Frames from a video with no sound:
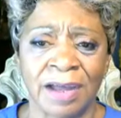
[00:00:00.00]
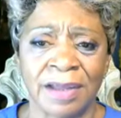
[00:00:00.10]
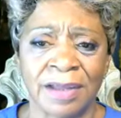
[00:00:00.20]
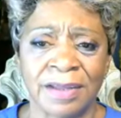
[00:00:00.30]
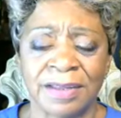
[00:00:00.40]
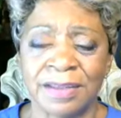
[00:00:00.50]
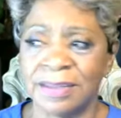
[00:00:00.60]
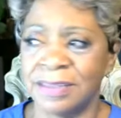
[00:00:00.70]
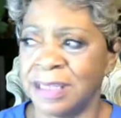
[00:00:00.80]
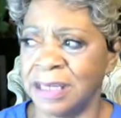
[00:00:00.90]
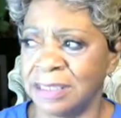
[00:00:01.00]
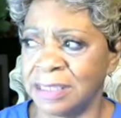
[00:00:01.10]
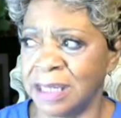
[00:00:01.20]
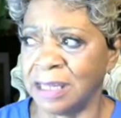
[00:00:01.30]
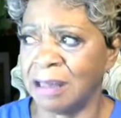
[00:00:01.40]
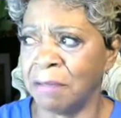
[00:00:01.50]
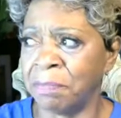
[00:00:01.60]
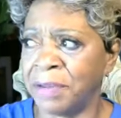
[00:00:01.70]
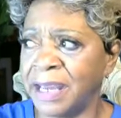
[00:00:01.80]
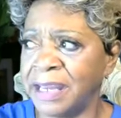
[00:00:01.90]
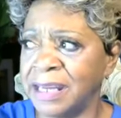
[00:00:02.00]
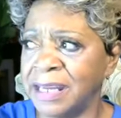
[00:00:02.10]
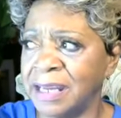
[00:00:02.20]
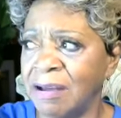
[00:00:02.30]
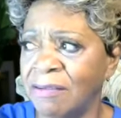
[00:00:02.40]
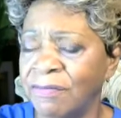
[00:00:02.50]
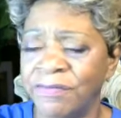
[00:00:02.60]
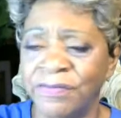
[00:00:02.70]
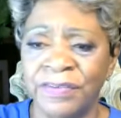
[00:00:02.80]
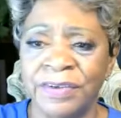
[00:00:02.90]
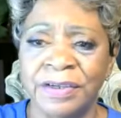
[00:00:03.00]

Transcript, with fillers: uh, the, the complaining of